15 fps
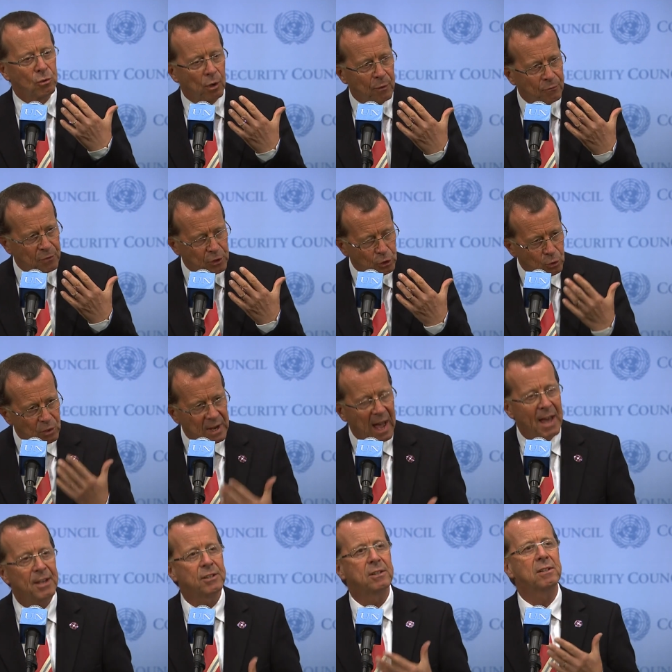of the
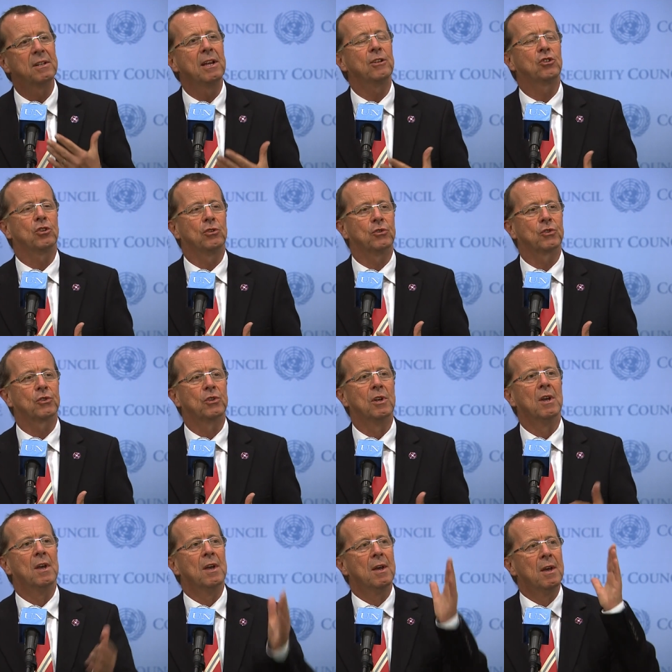United Nations
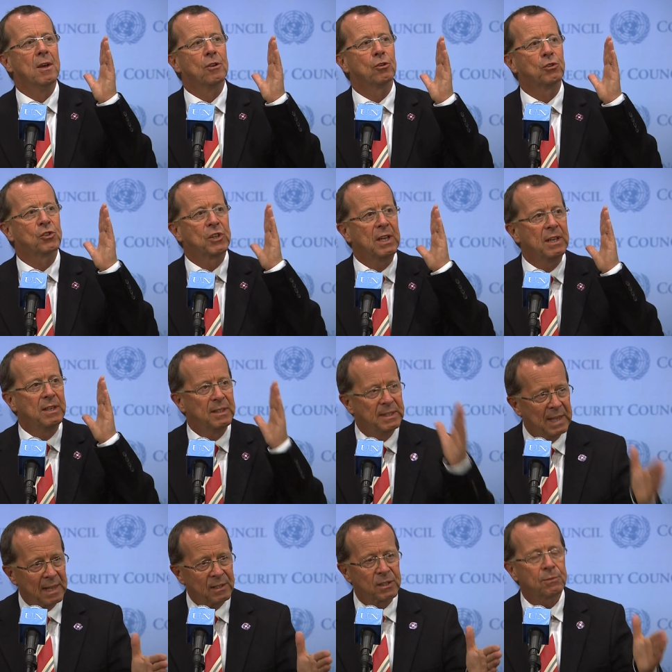to say,
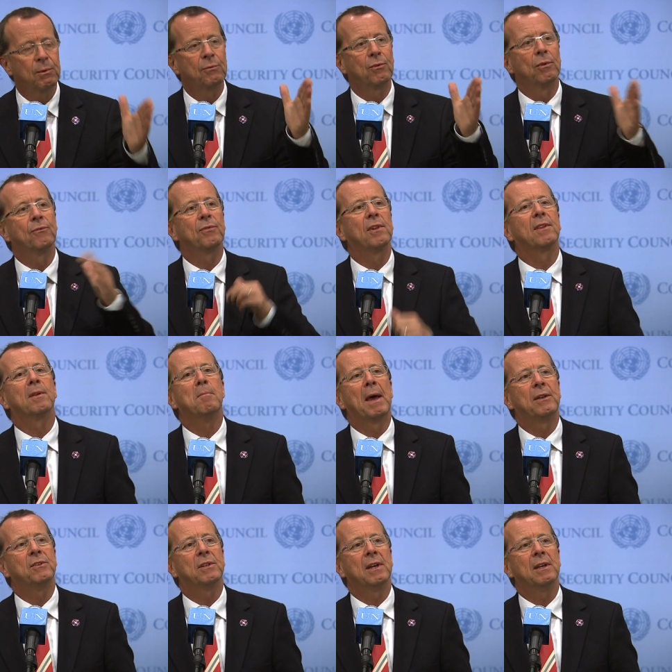yes, we fulfill the
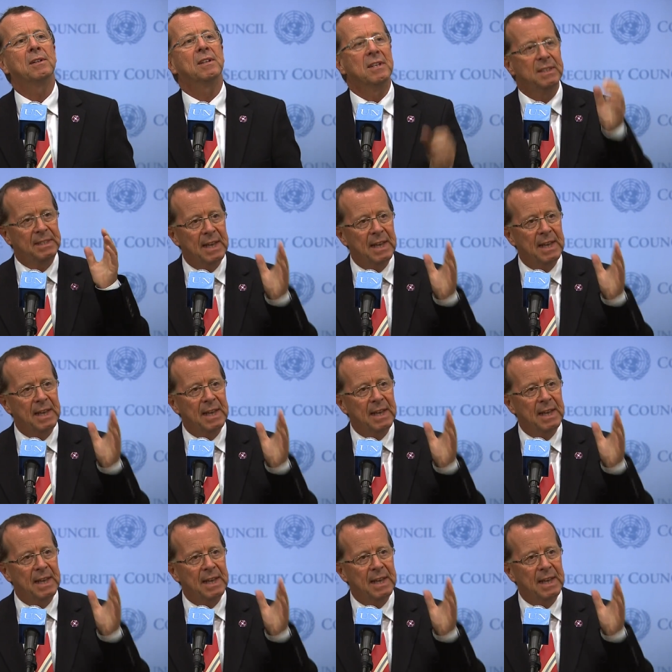mandate.